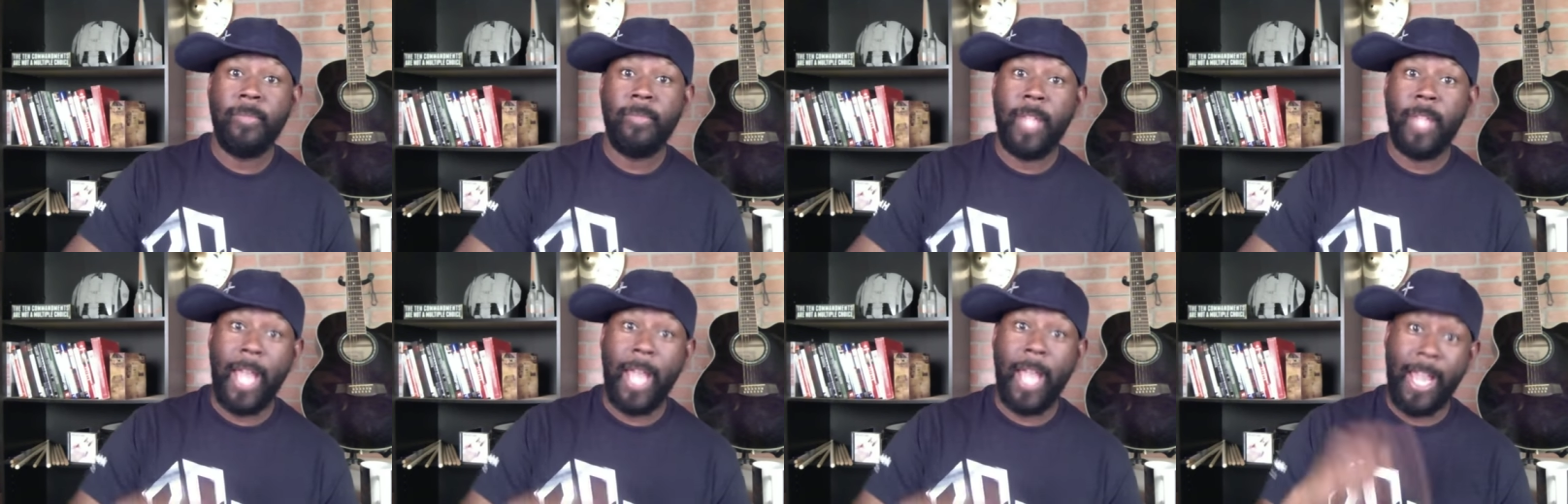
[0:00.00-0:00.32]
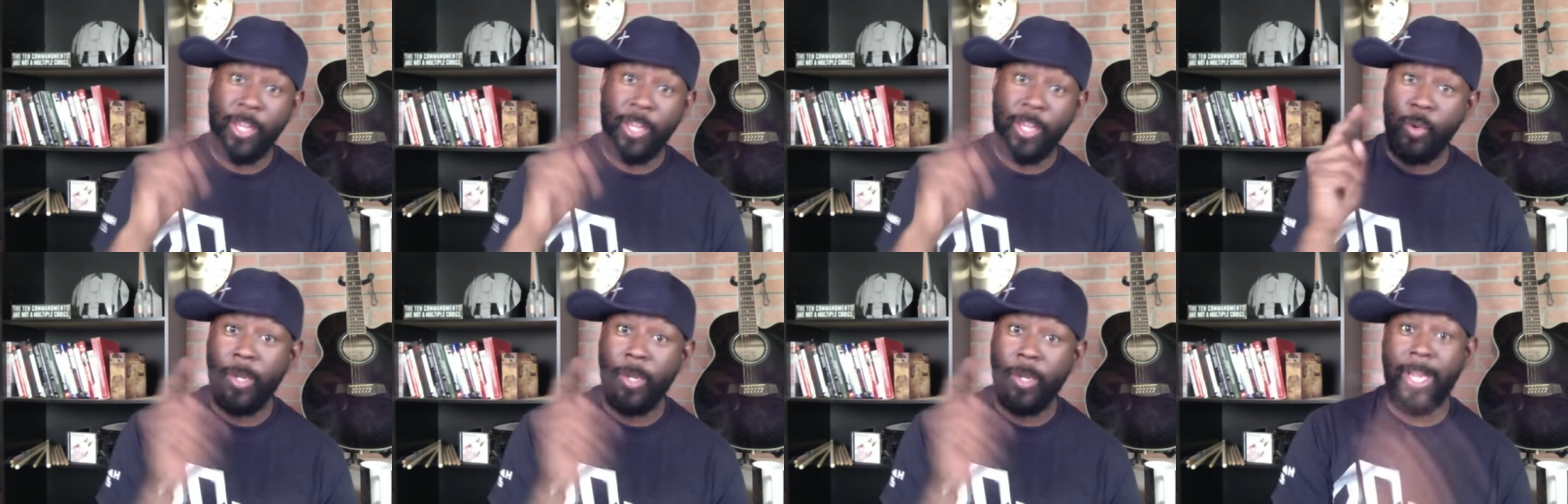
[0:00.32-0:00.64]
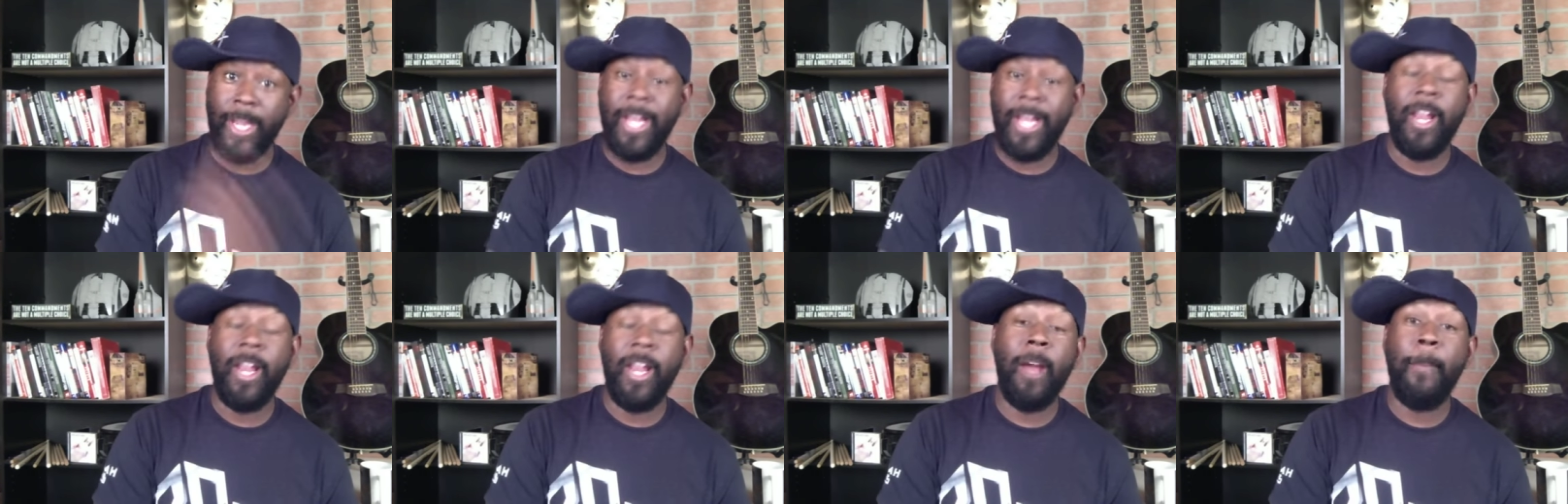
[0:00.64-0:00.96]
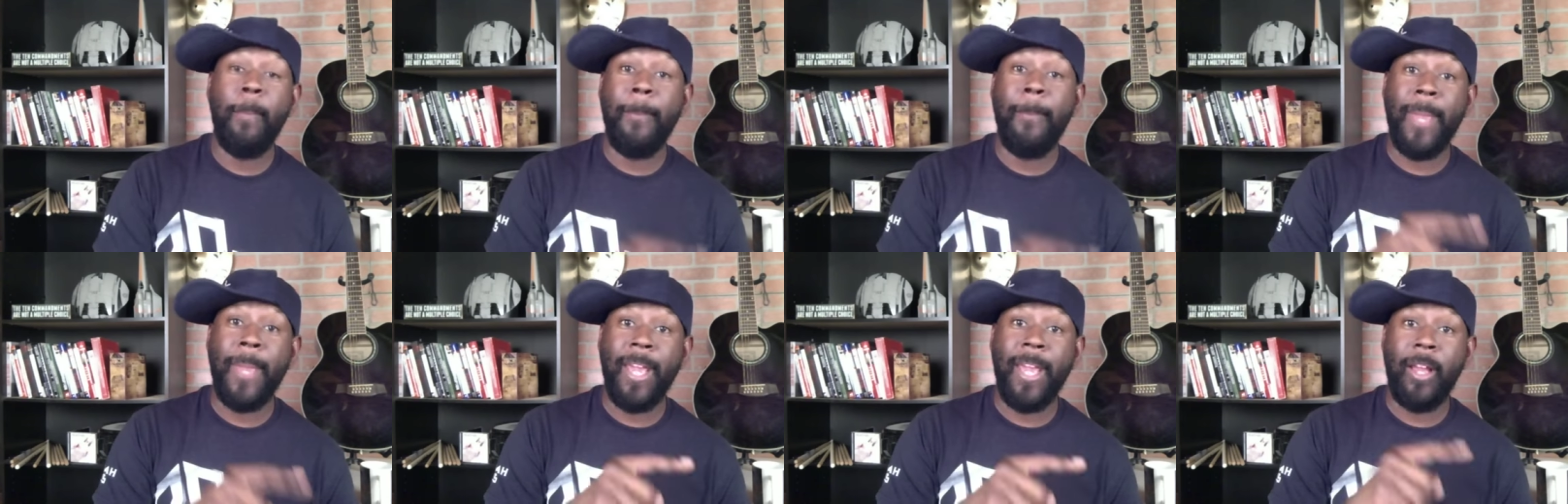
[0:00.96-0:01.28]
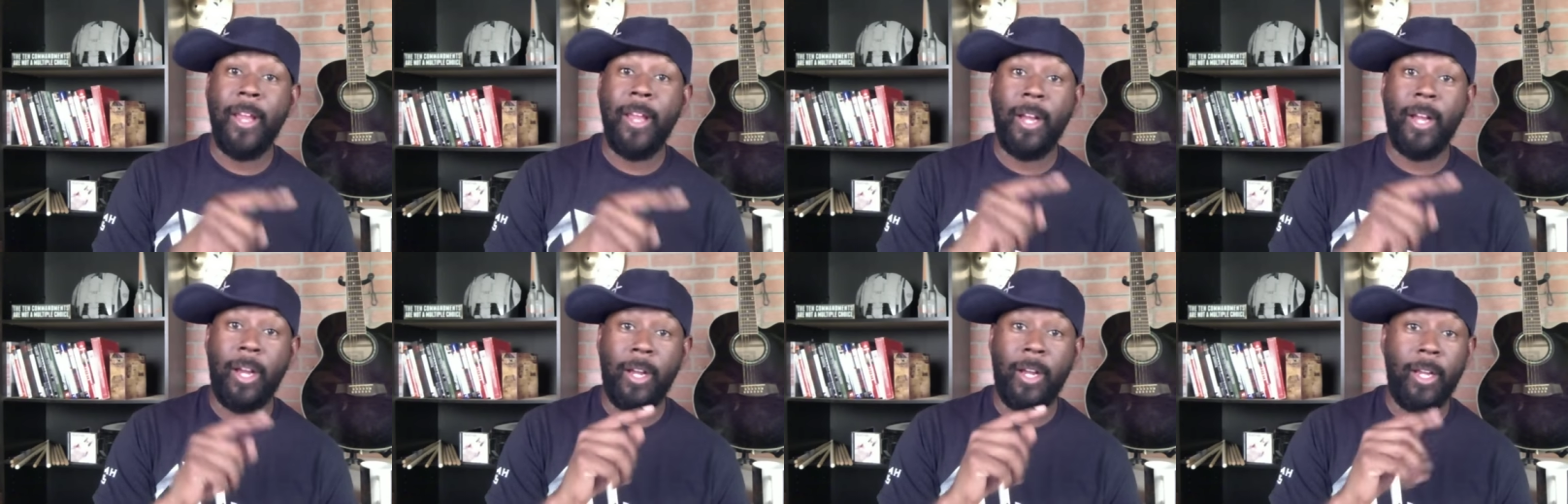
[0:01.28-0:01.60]
and you will end up being
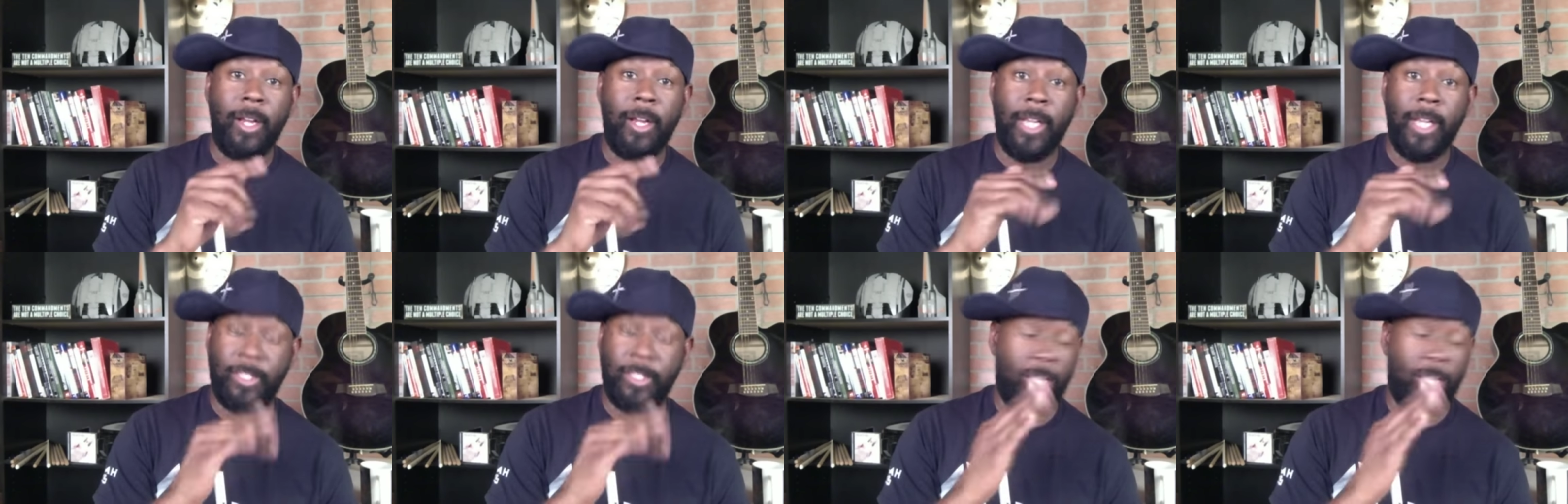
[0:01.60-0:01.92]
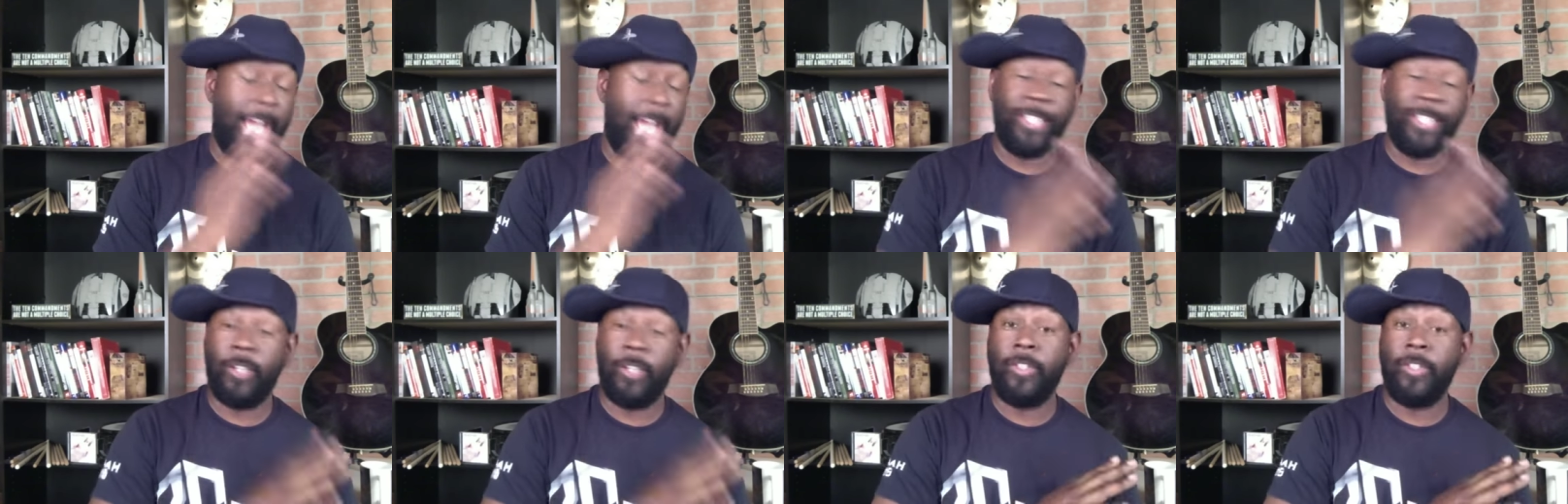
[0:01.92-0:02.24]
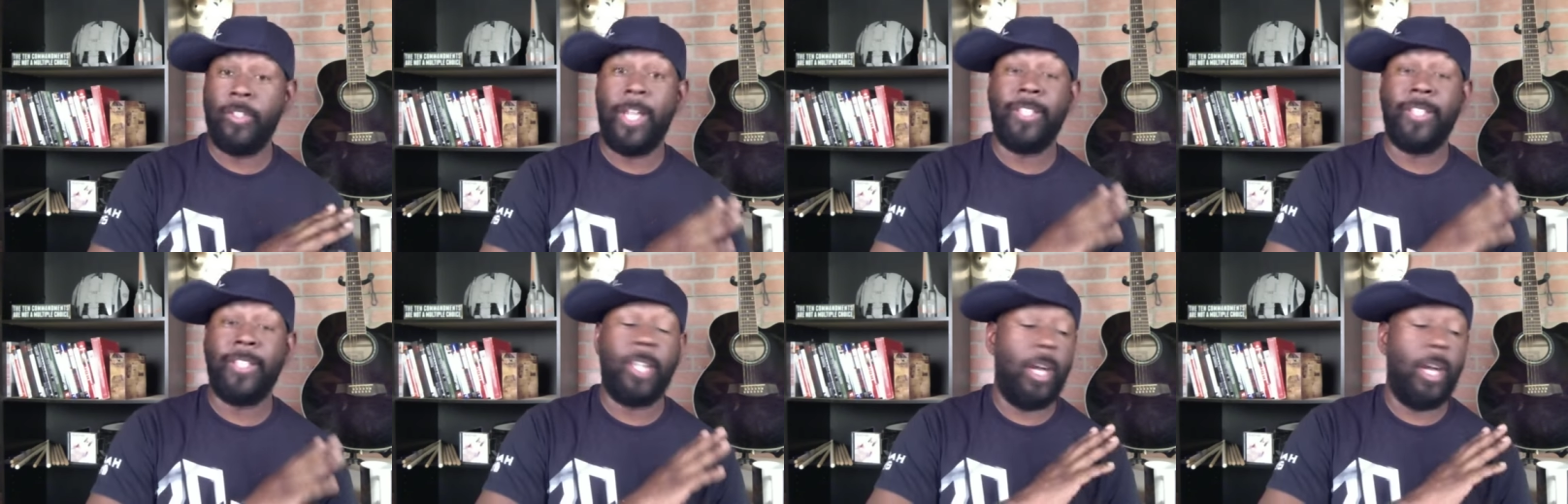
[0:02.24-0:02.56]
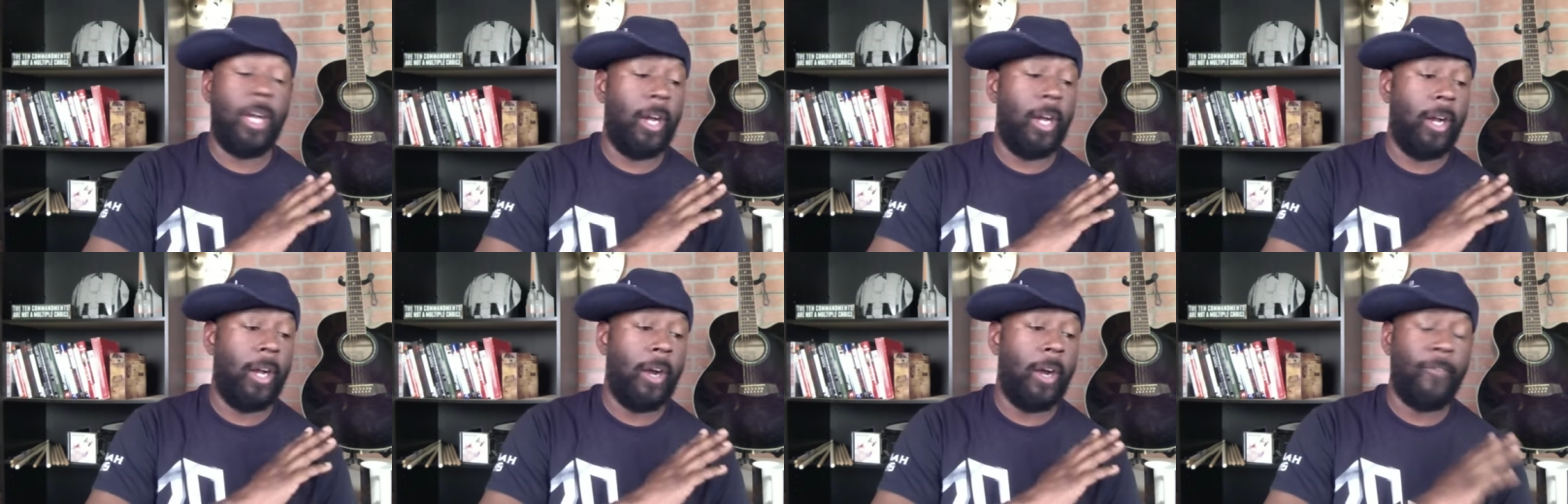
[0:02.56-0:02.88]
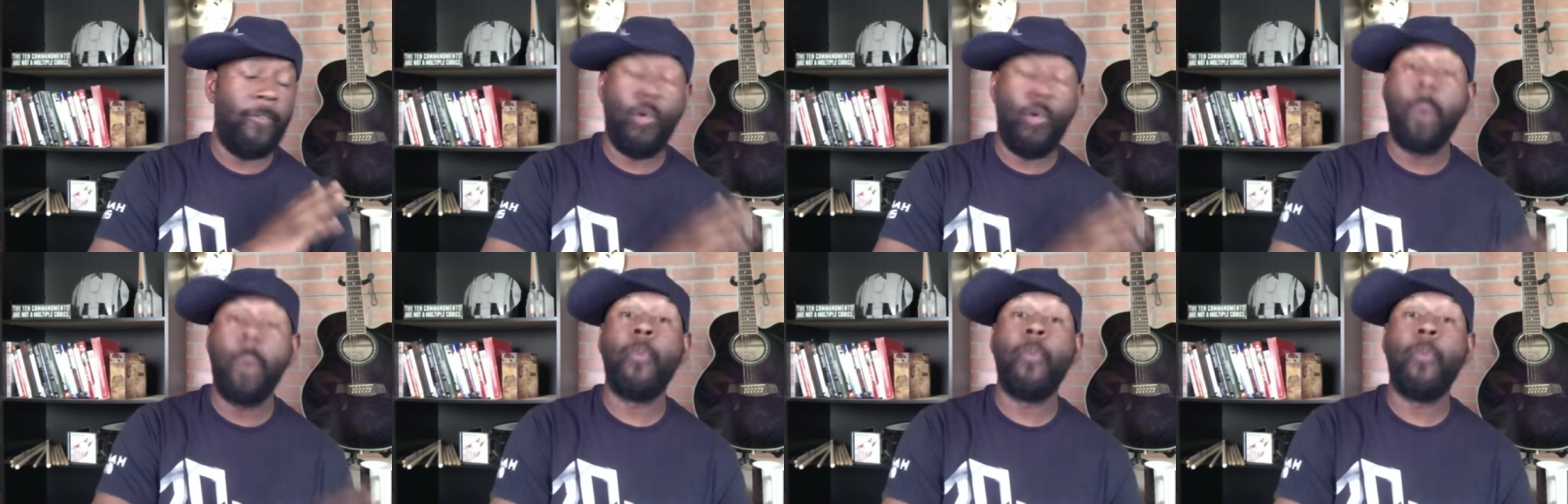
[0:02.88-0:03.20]
uh, as, as, a, as a, a
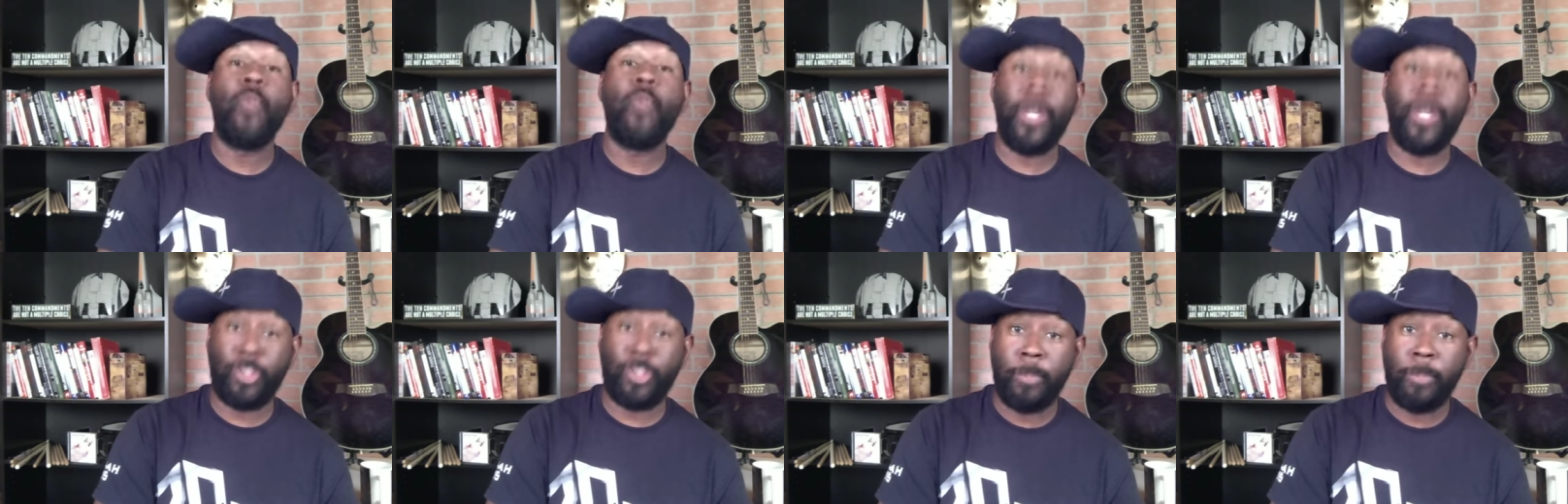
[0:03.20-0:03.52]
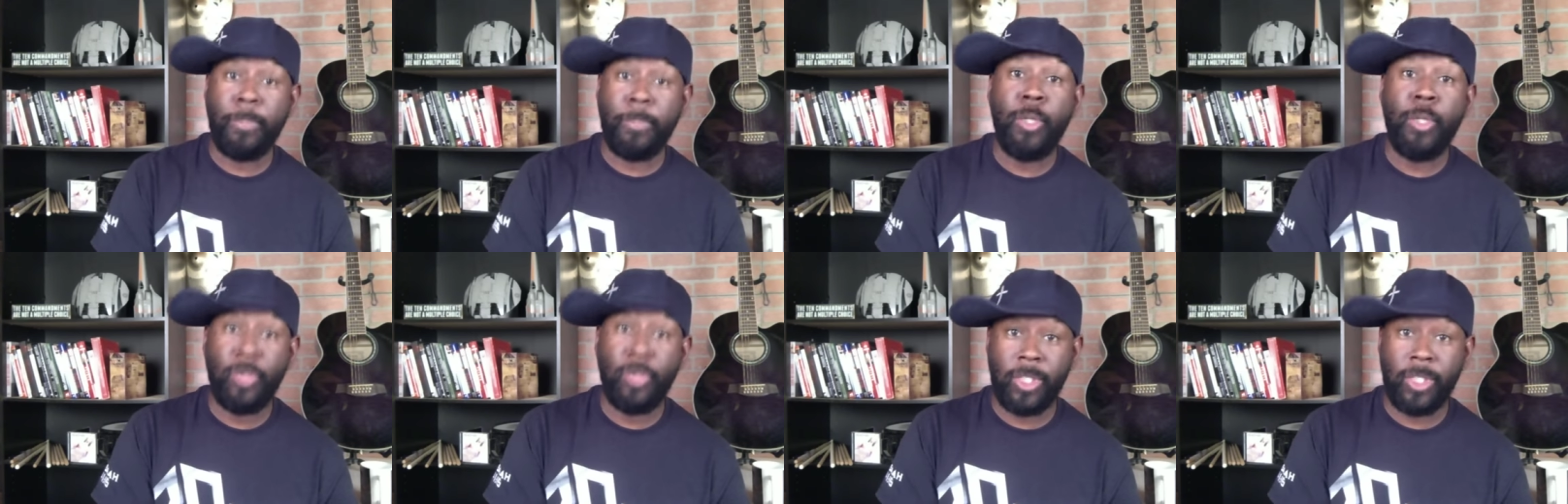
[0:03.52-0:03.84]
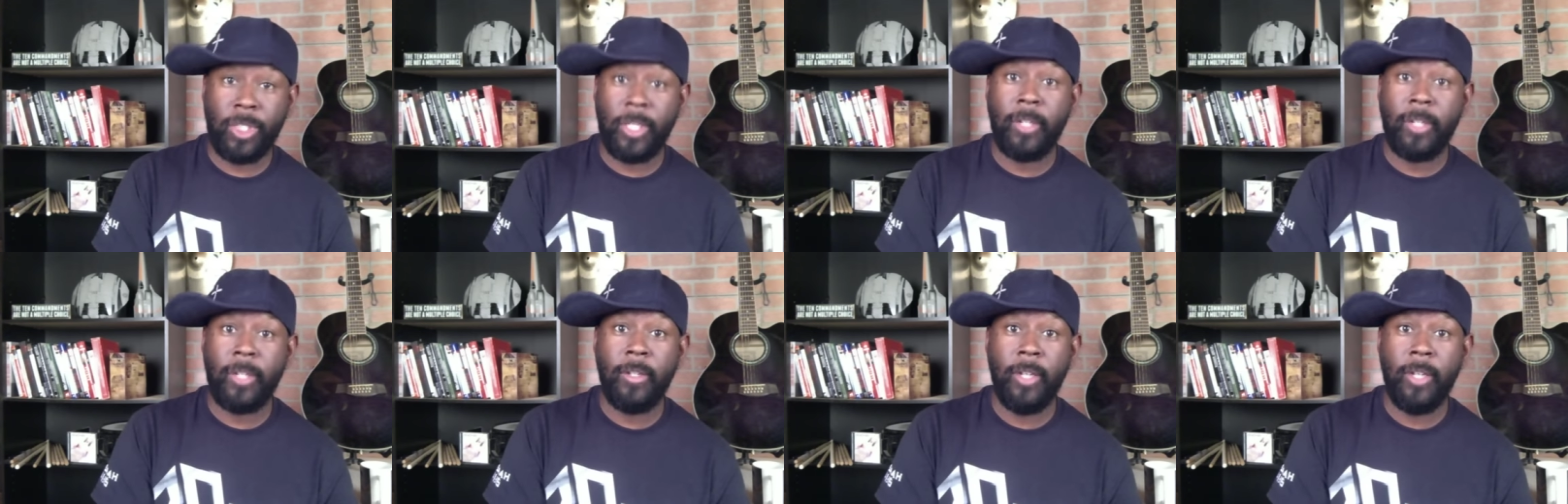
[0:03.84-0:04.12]
form of retribution.